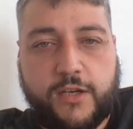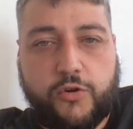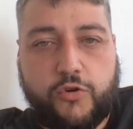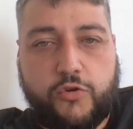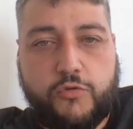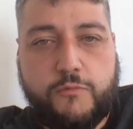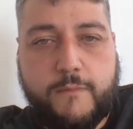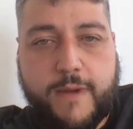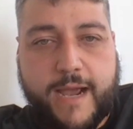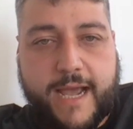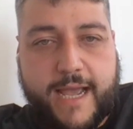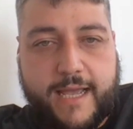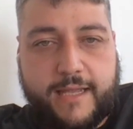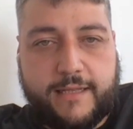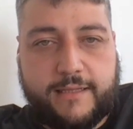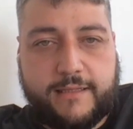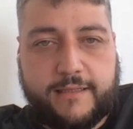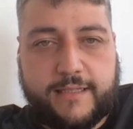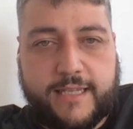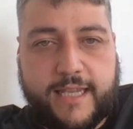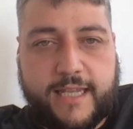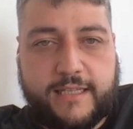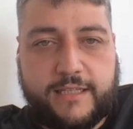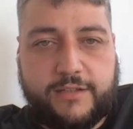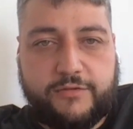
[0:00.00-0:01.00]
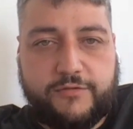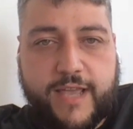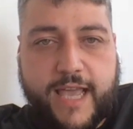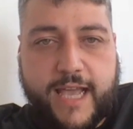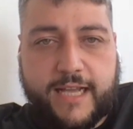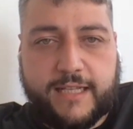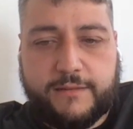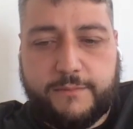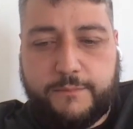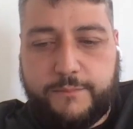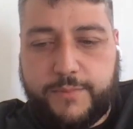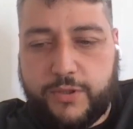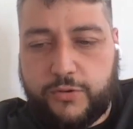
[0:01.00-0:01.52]
command, and the
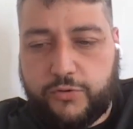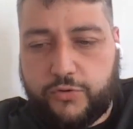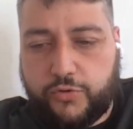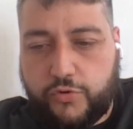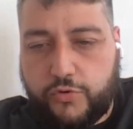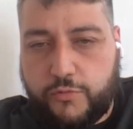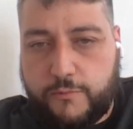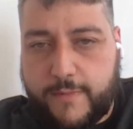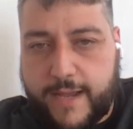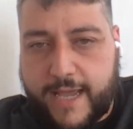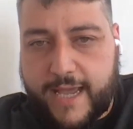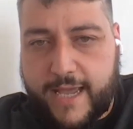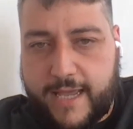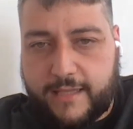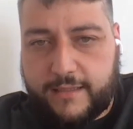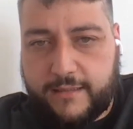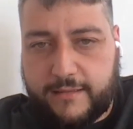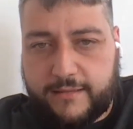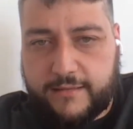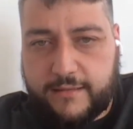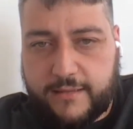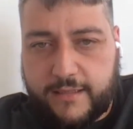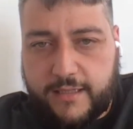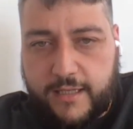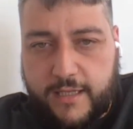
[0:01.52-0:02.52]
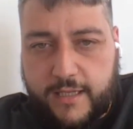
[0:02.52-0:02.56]
React build command